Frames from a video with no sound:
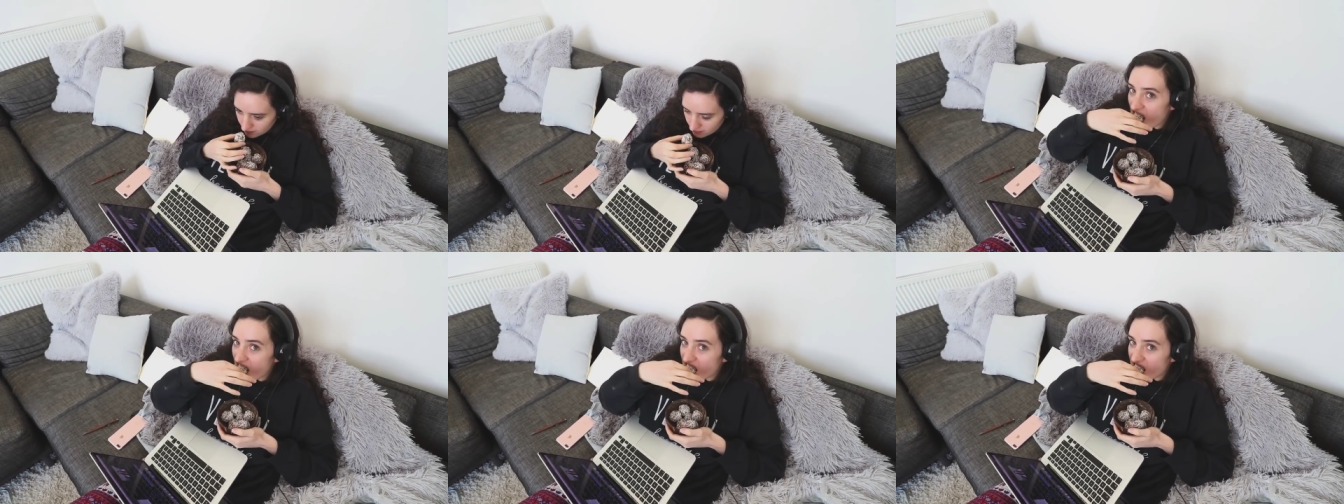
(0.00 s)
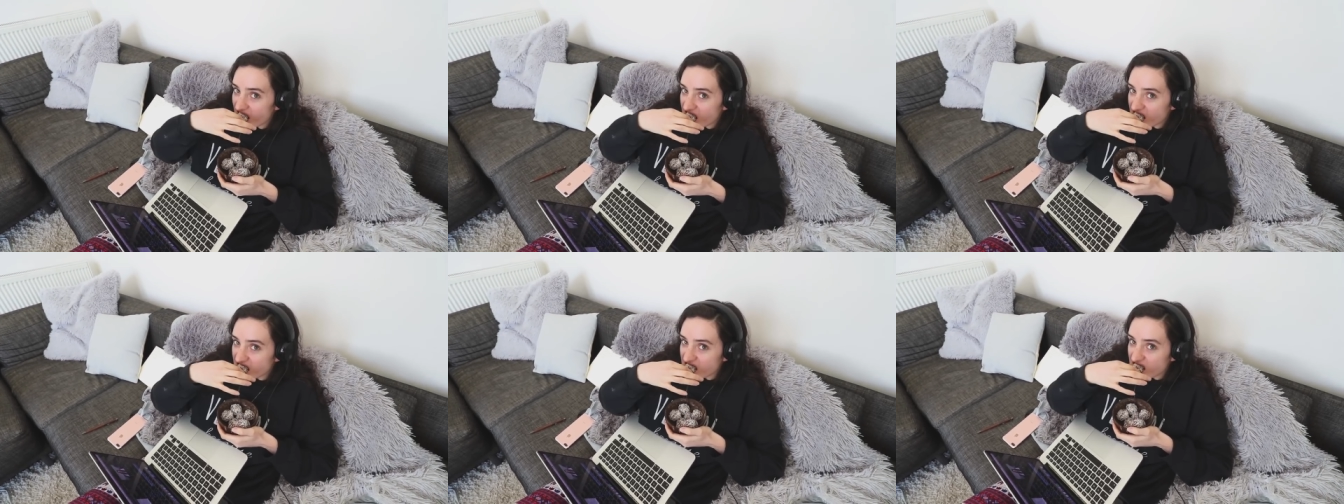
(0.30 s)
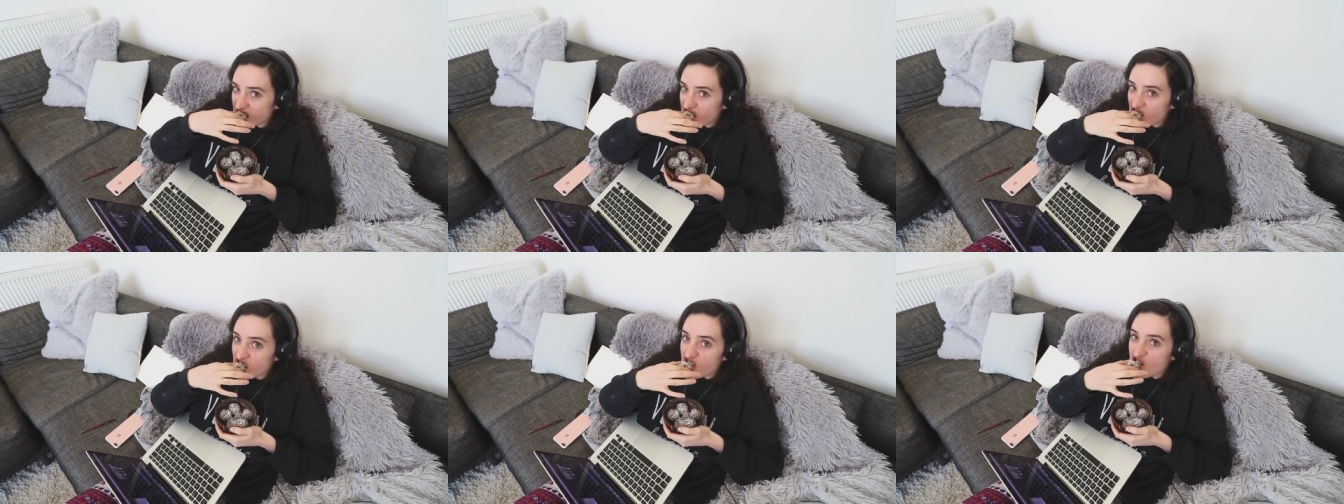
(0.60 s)
So these would be
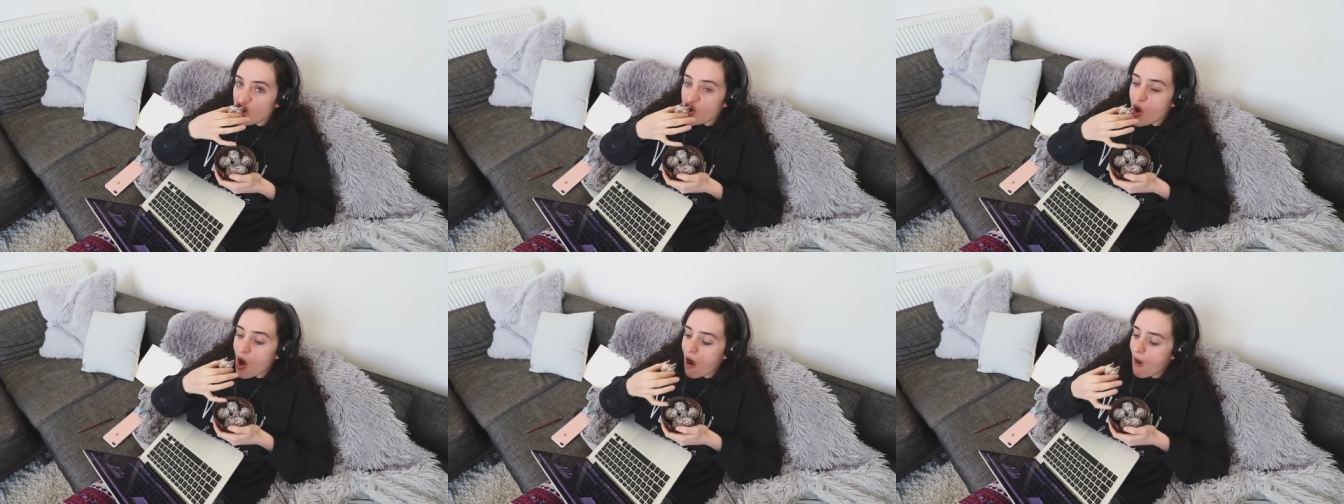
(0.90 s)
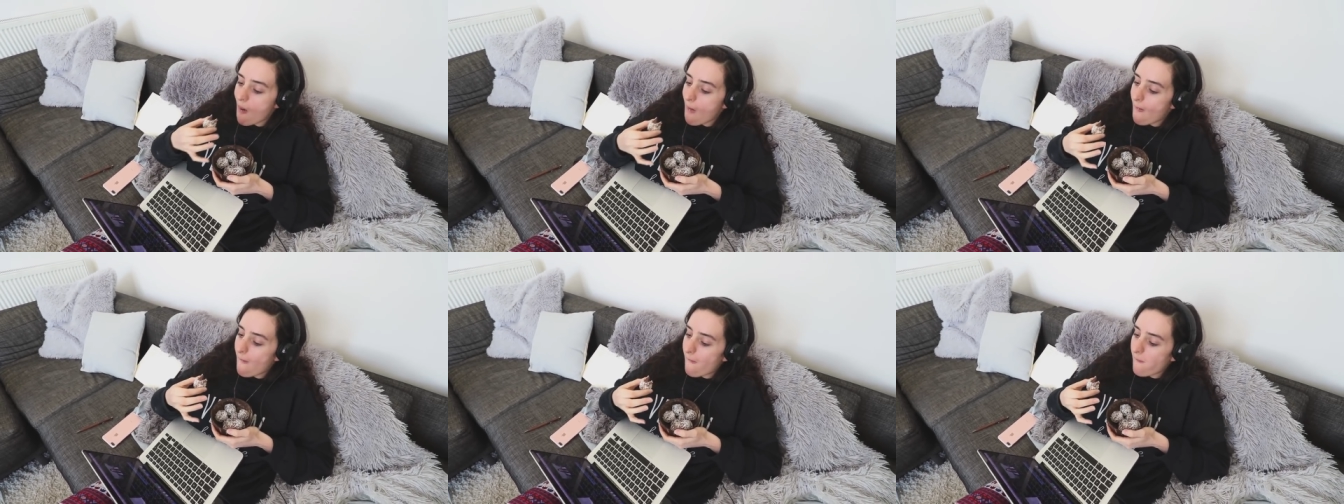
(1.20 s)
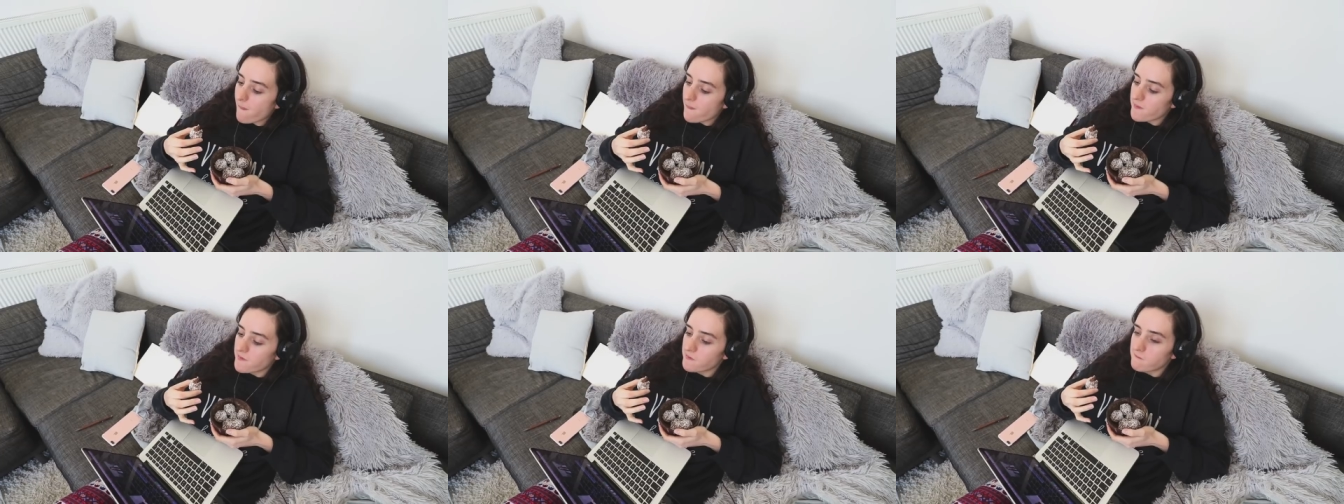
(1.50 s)
like two pounds
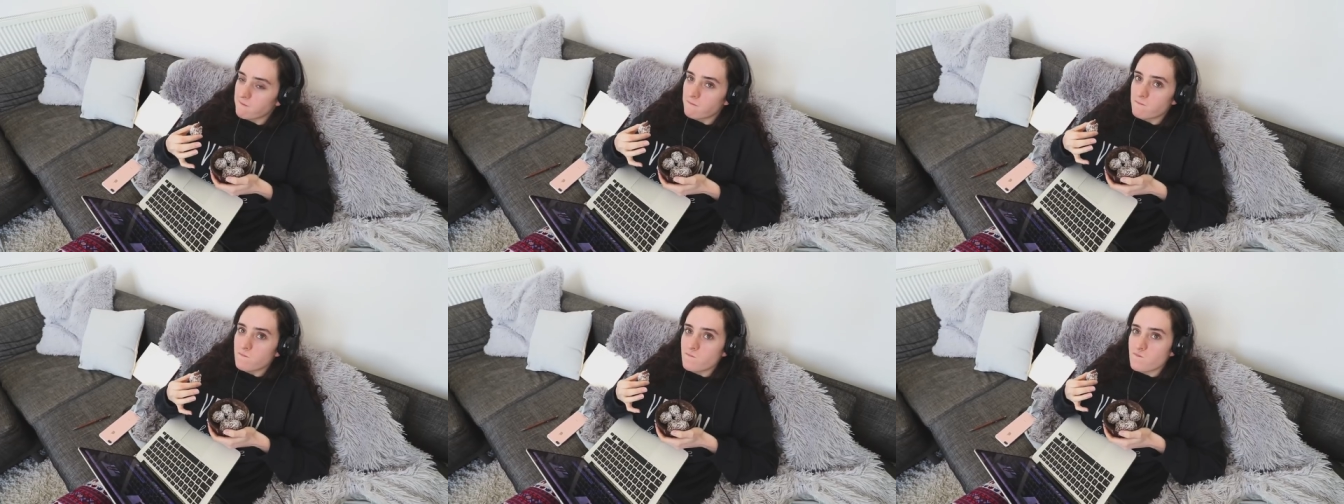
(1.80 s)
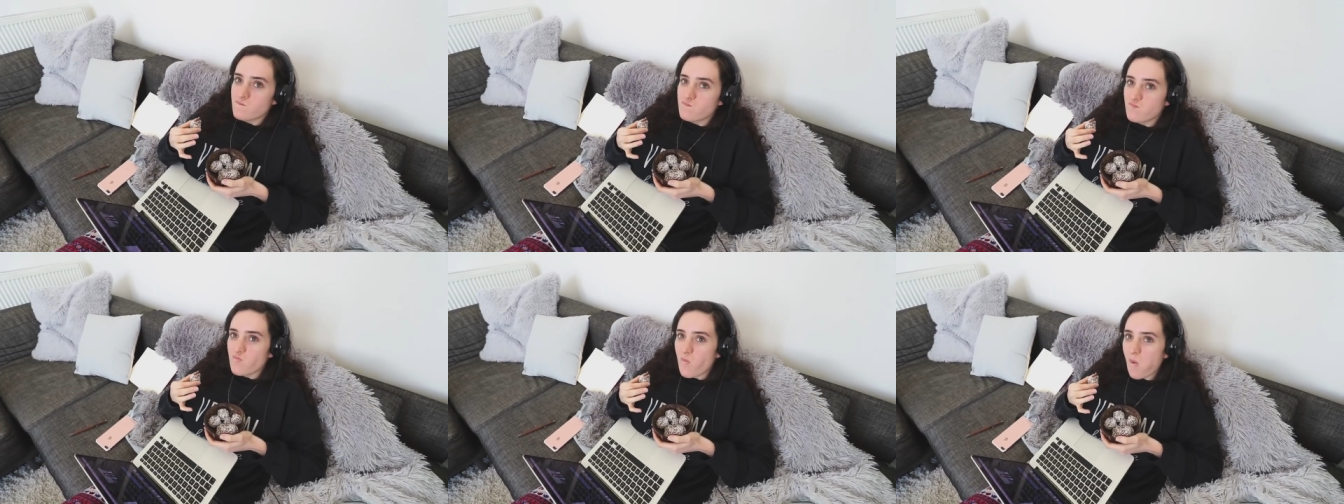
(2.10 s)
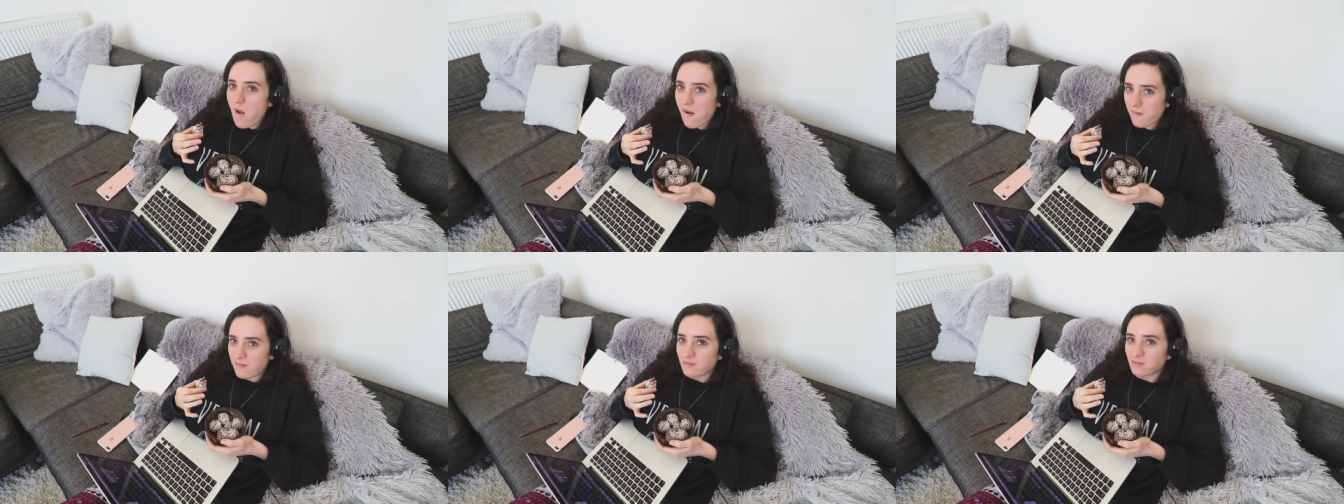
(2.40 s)
each in a, in a shop
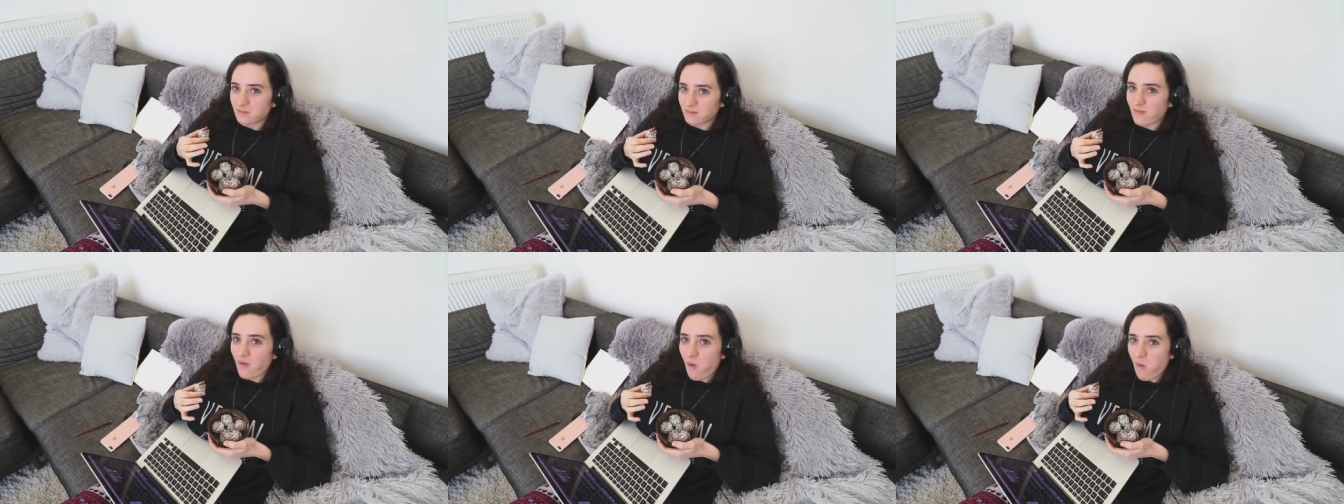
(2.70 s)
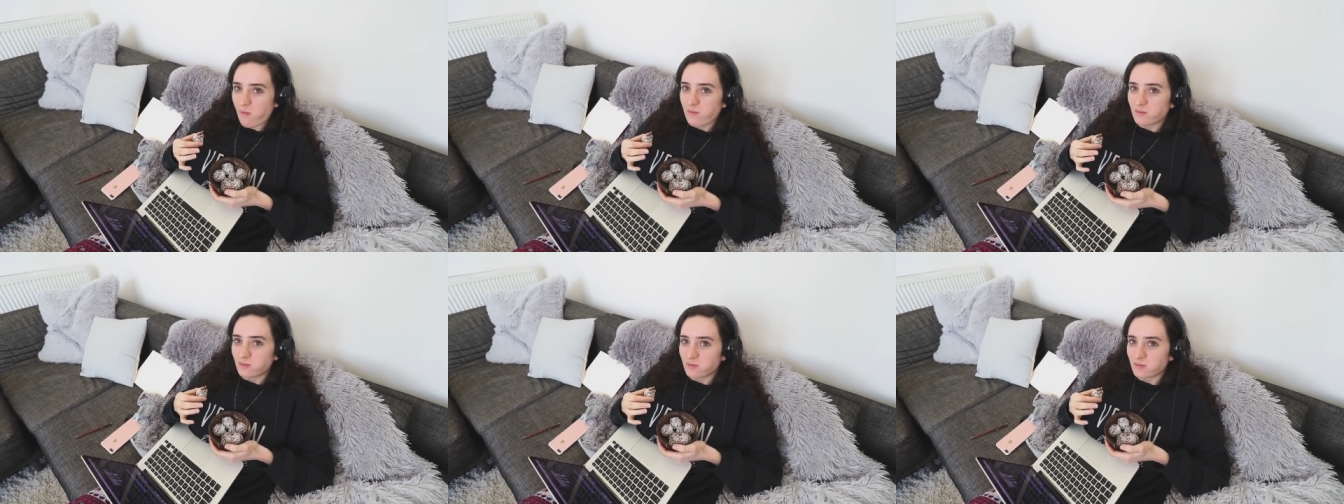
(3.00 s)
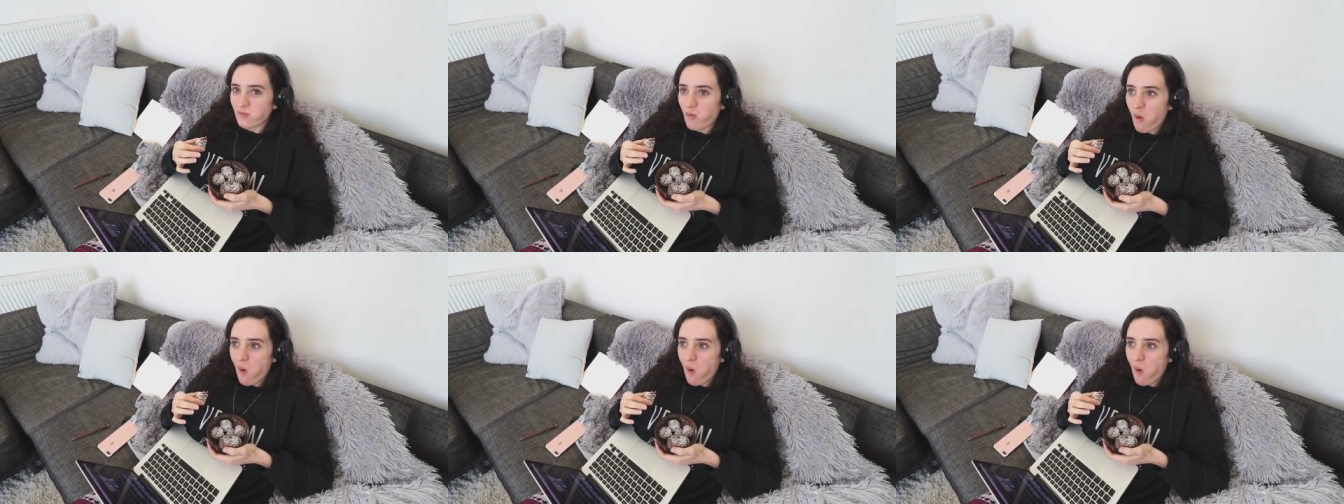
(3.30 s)
in London or something.